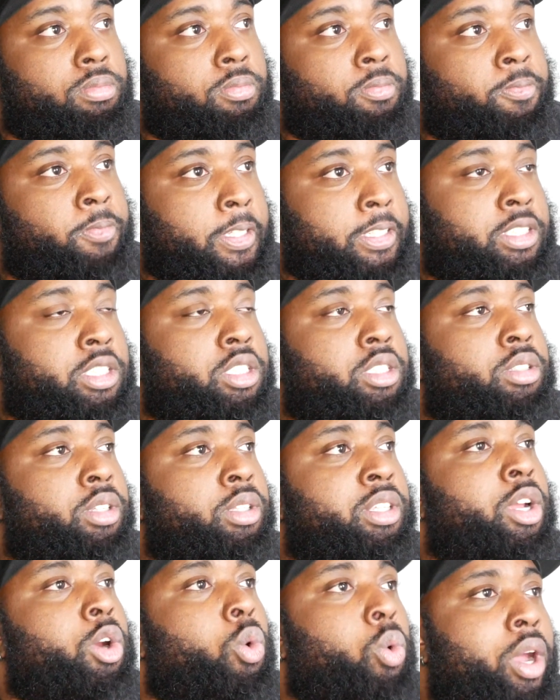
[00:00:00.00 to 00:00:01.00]

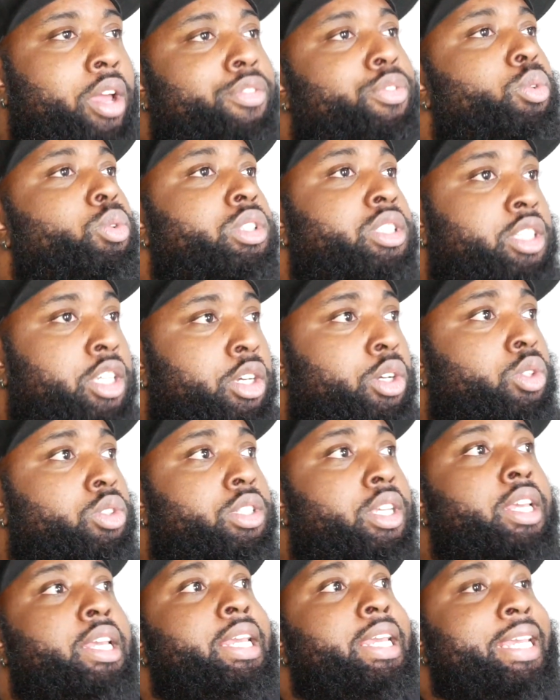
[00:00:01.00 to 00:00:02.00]
There are quite a few
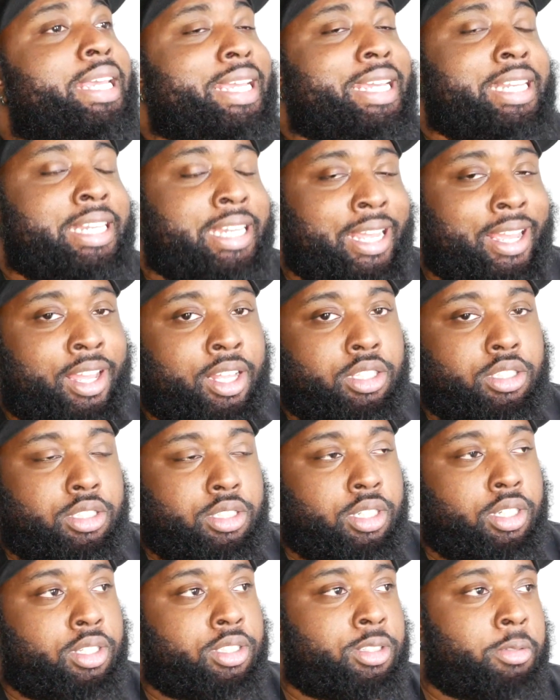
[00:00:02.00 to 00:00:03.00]
skills he
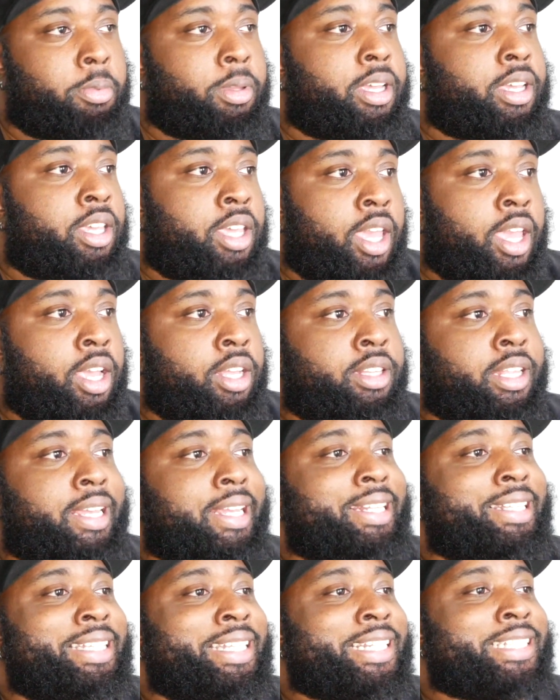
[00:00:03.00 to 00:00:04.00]
needs to be a king that
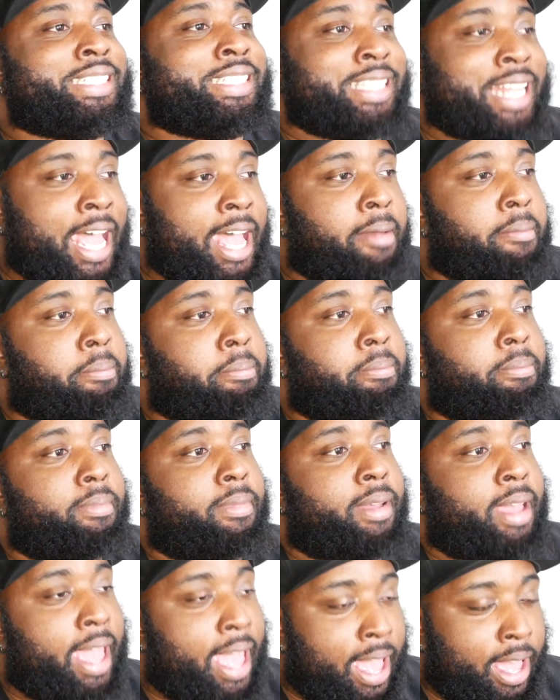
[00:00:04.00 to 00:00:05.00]
he does not
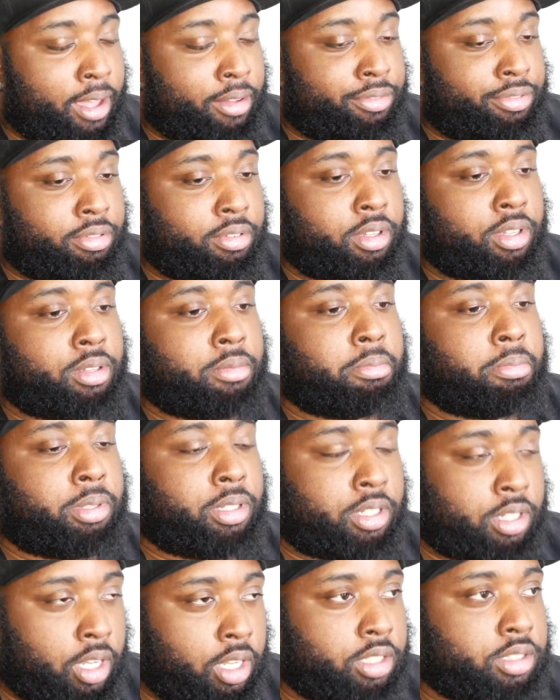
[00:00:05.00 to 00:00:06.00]
have
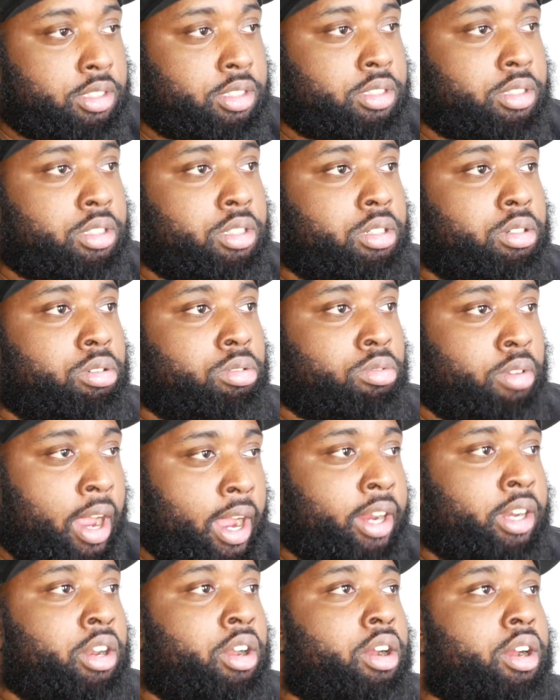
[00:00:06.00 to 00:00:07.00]
because
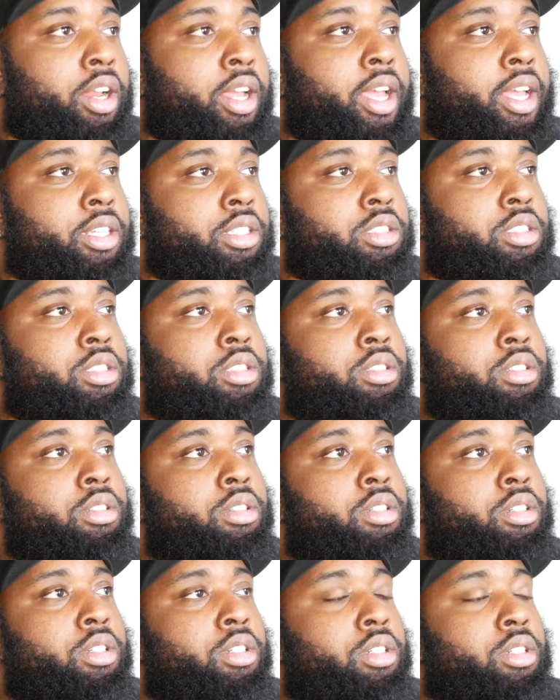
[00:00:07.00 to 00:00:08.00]
Ragnar has
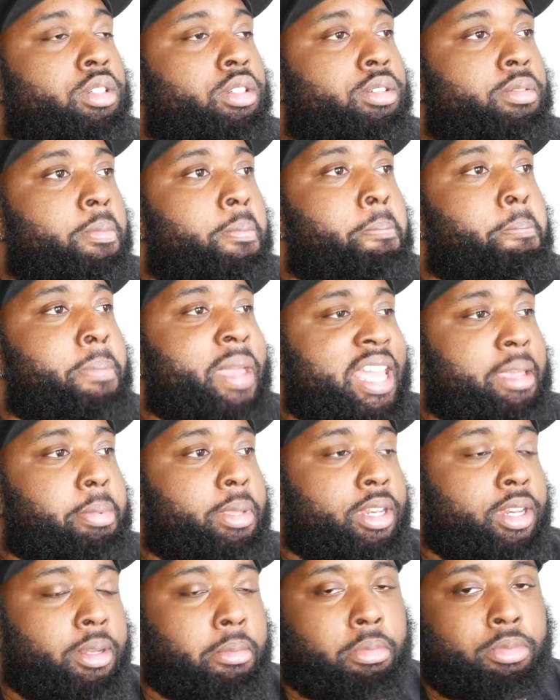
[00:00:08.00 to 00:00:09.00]

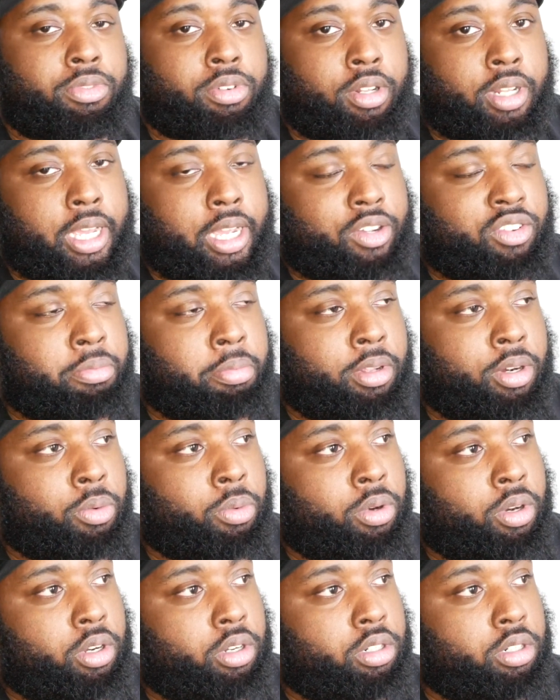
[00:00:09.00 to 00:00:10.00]
babied him, for lack of a better
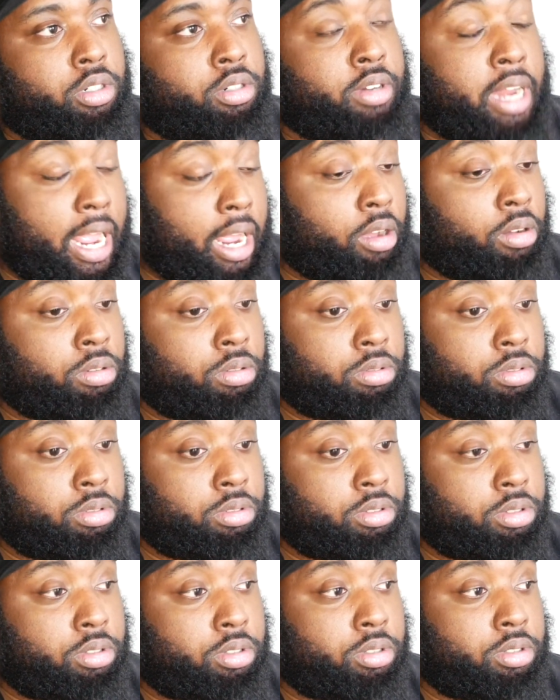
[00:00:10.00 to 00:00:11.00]
word. Now,
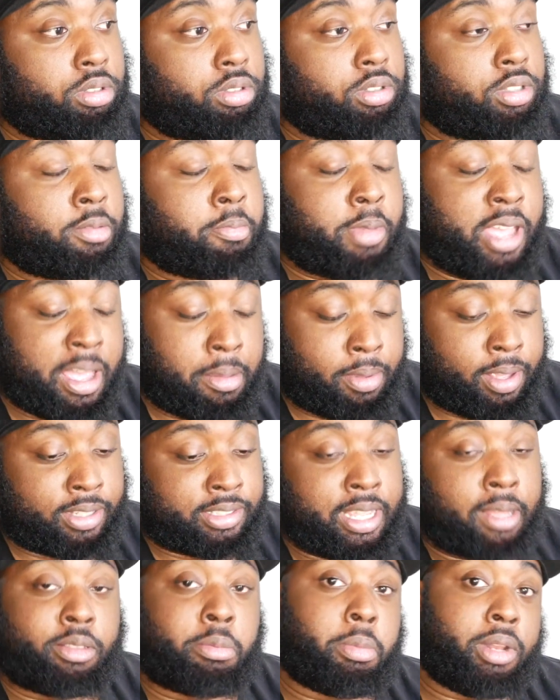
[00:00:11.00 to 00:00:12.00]
the babying has
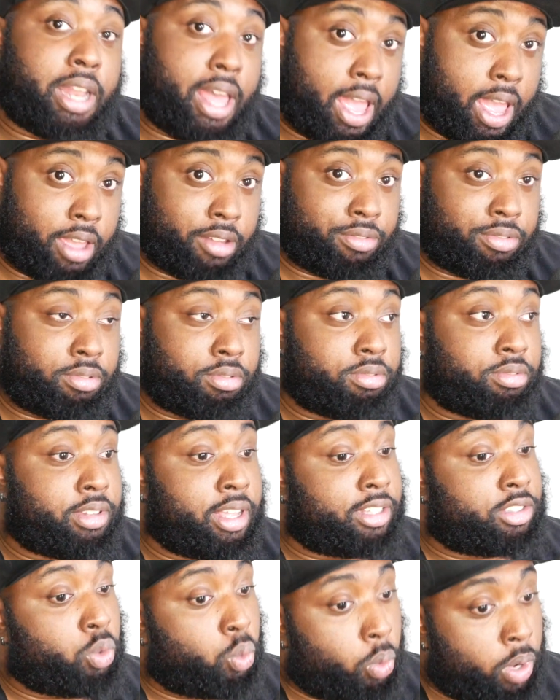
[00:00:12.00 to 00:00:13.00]
kept him alive.
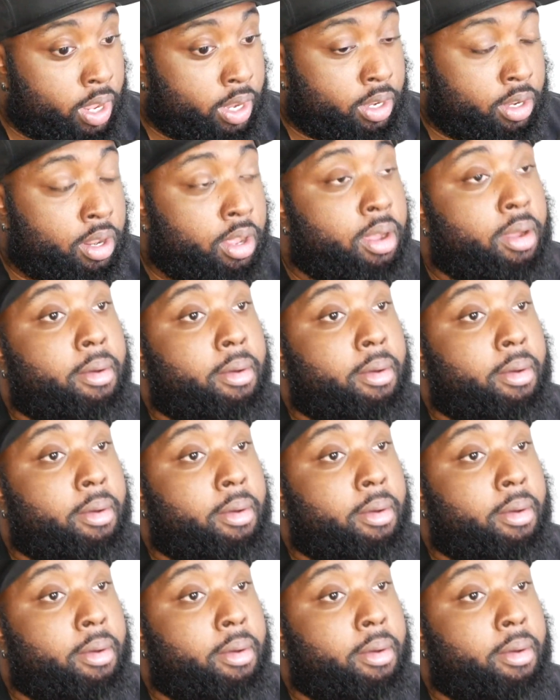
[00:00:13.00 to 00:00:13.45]
That's a win.